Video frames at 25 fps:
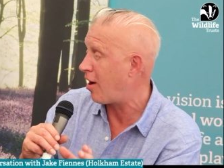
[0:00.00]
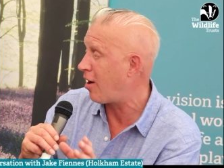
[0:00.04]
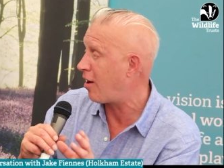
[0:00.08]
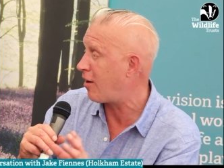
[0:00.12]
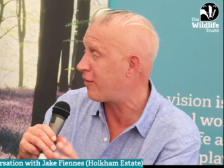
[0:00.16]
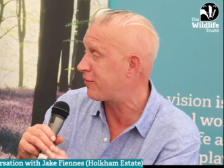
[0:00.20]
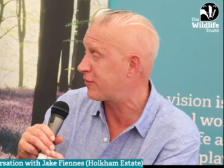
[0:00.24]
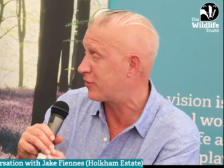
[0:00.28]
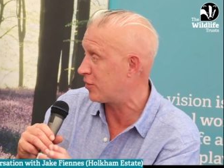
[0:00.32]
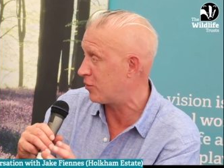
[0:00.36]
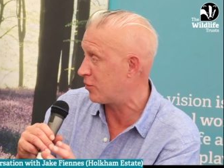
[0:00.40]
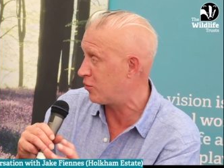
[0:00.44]

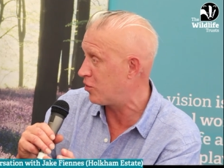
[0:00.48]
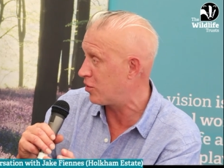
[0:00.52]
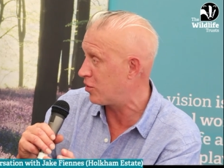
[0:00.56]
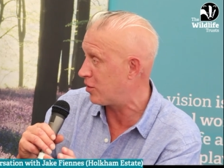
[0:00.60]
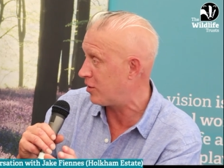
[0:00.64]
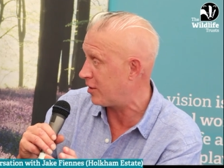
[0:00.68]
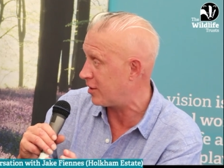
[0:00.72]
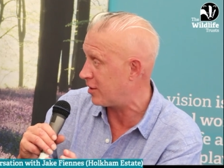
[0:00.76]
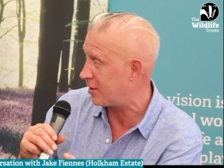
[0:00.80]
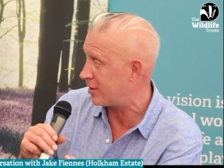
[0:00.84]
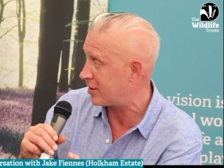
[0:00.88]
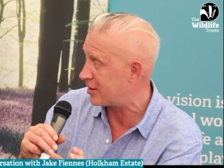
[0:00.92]
after
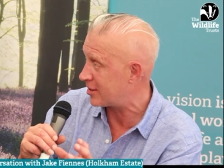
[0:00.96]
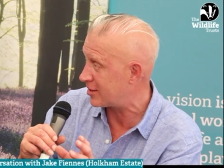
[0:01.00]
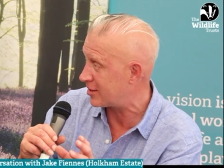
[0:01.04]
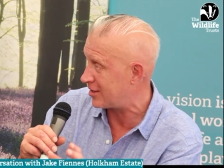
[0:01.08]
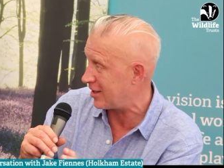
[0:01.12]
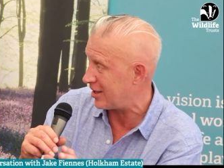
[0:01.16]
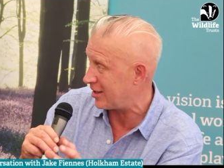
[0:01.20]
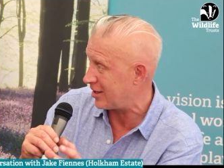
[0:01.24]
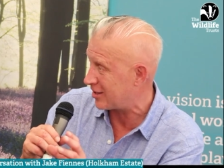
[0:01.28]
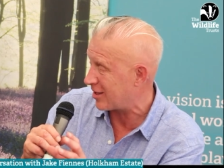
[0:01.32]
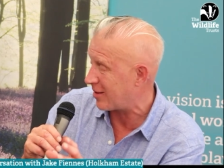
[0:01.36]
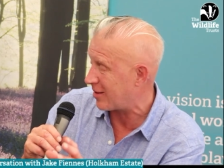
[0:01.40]
woodland has
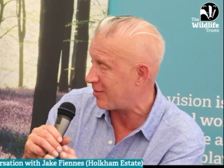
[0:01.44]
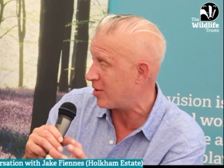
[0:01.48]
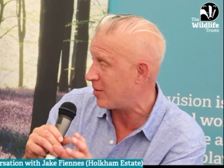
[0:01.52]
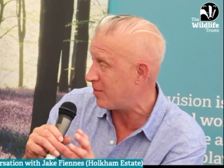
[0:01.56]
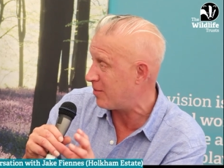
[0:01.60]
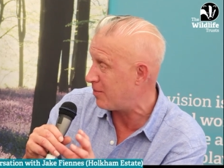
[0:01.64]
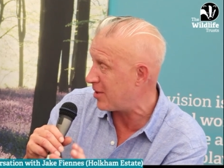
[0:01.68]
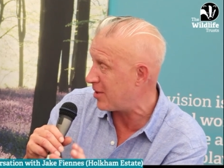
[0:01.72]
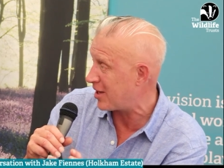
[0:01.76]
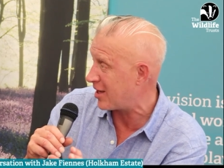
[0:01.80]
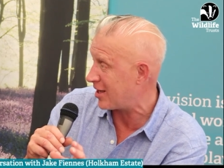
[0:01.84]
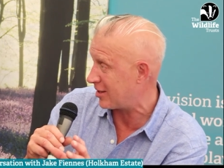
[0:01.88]
seen some of
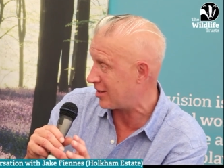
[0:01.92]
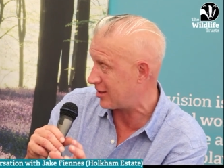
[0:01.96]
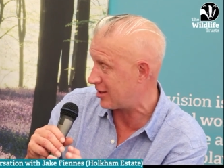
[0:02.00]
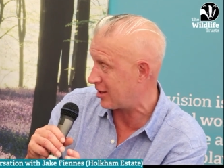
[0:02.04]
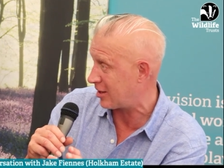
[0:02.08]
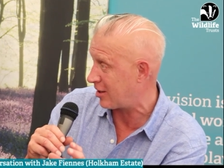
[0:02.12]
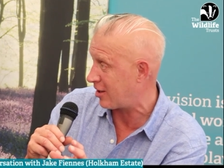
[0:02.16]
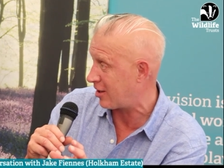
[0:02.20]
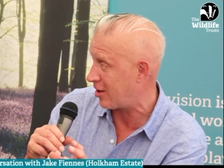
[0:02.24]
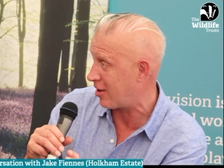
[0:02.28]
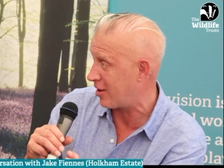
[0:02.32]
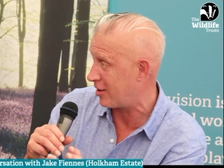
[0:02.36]
the biggest
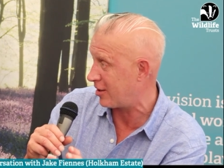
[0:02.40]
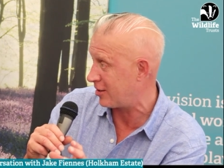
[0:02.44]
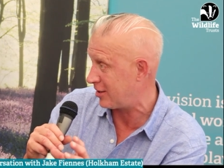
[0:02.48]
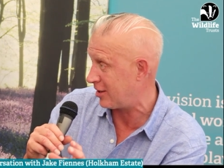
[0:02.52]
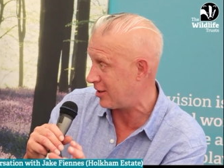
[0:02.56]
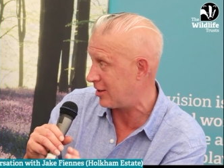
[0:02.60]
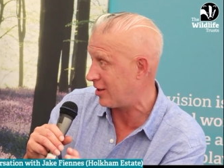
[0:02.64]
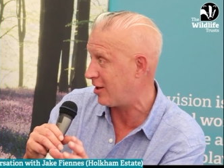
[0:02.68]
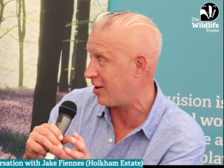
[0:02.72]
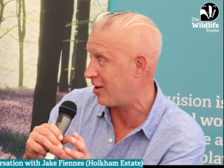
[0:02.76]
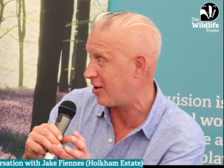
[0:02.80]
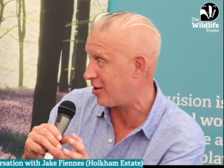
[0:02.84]

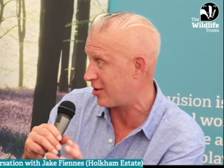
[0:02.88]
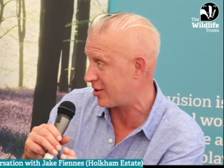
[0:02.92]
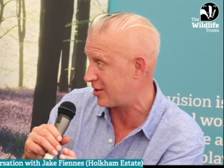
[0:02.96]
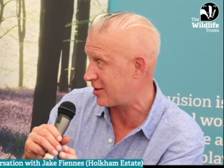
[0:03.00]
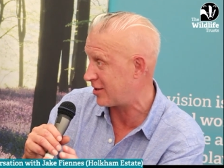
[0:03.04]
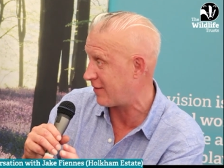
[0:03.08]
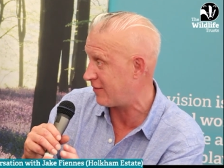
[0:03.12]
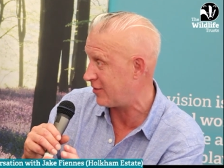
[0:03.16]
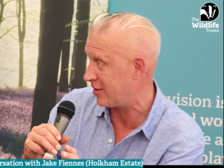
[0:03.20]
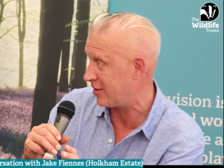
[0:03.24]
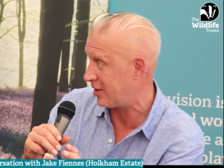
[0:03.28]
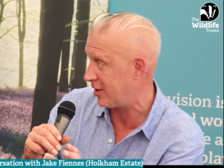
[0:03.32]
declines in the
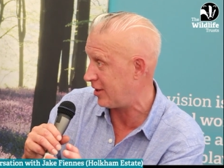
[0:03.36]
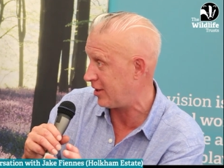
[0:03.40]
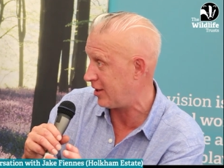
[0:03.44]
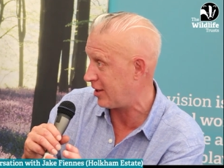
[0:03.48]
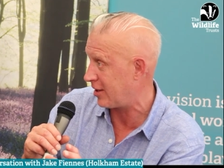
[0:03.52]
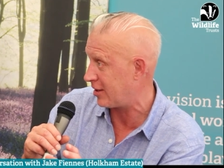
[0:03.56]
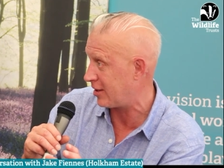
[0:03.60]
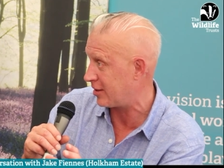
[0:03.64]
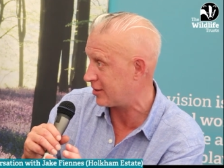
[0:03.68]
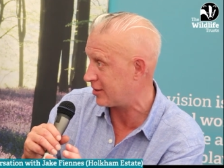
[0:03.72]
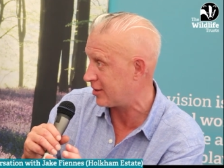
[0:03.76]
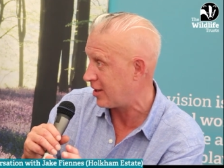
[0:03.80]
last 70
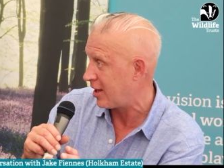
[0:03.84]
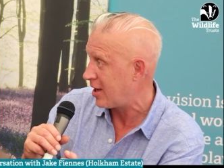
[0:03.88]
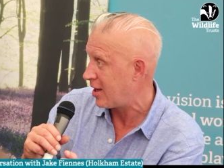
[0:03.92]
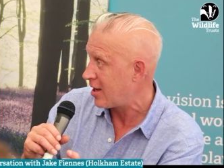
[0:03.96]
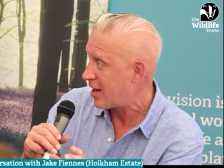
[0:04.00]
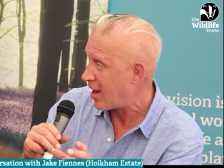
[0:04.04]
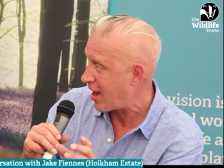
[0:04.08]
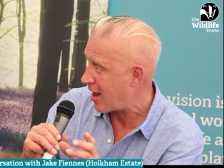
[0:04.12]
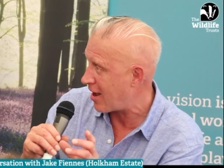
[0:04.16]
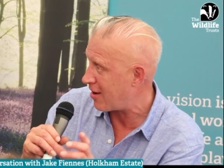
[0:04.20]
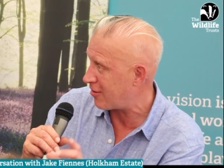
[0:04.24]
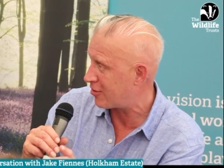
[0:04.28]
years.
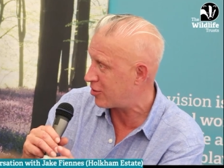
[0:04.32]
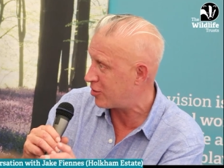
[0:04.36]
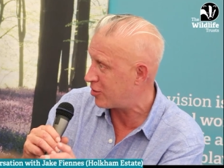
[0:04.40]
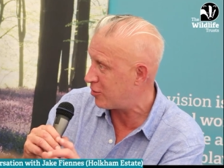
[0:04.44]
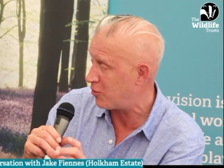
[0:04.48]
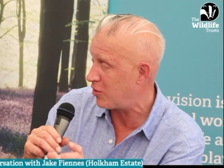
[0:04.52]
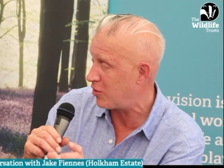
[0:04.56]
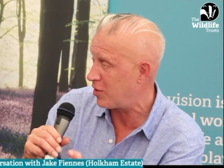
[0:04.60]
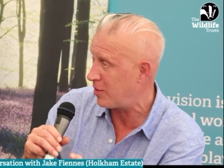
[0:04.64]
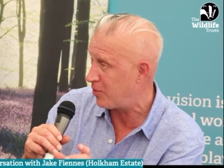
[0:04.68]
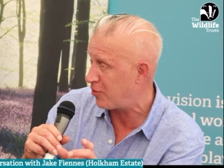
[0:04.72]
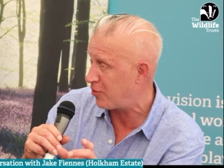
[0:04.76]
How
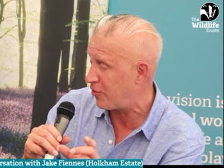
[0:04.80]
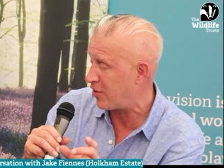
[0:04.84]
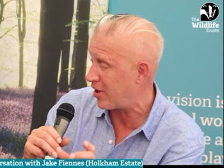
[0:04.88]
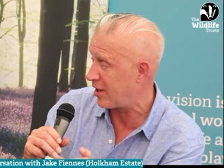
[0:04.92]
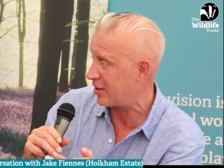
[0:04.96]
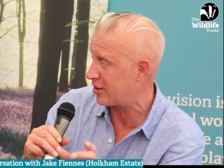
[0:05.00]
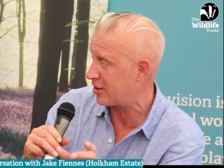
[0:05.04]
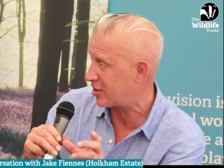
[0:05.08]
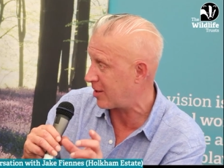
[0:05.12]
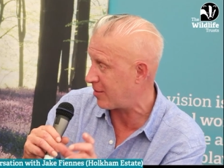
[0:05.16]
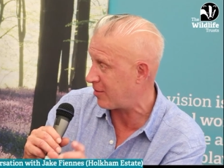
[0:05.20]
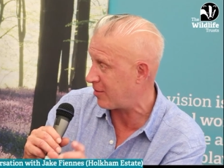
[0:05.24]
can we
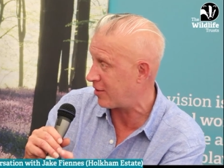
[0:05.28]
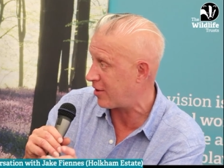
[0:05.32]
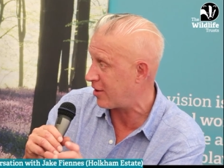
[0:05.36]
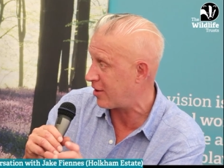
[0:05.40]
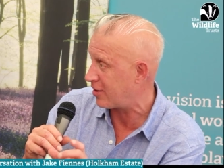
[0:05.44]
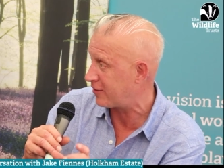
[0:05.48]
bring some of